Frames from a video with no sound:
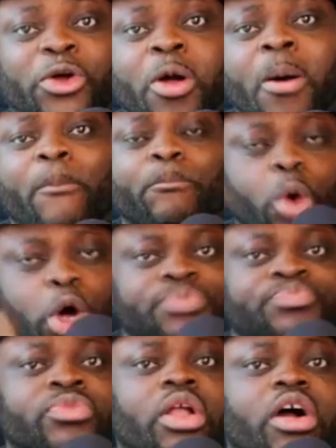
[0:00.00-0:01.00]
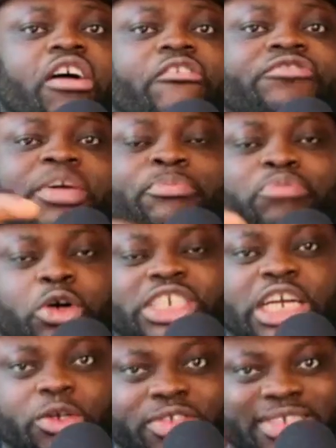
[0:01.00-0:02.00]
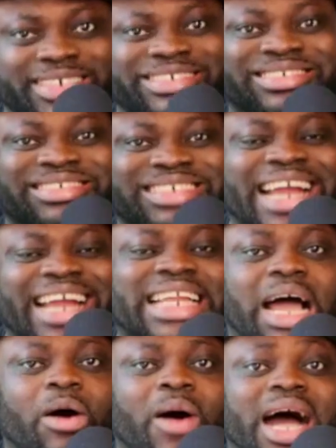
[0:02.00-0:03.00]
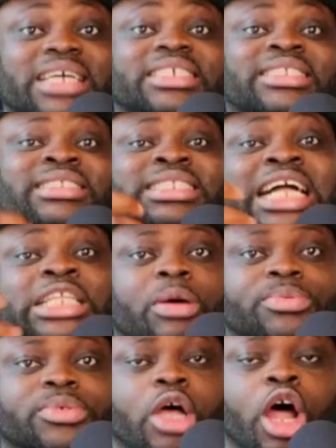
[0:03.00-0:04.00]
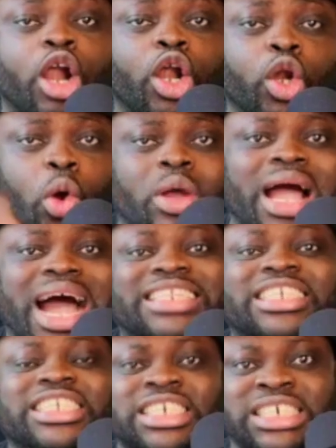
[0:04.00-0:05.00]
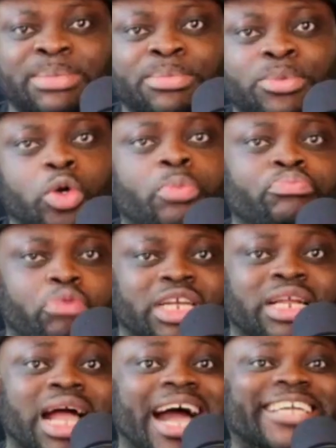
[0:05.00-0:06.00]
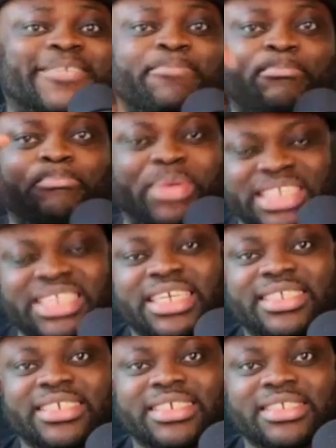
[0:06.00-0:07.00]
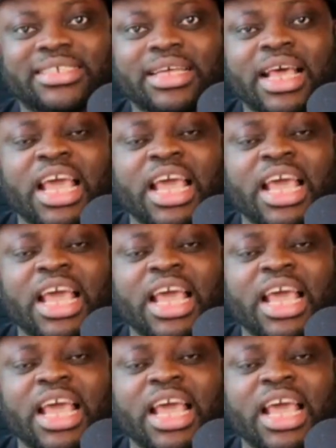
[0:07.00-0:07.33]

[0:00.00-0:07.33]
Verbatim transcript: For most of the projects you see right now as startups, look at this crypto project as businesses.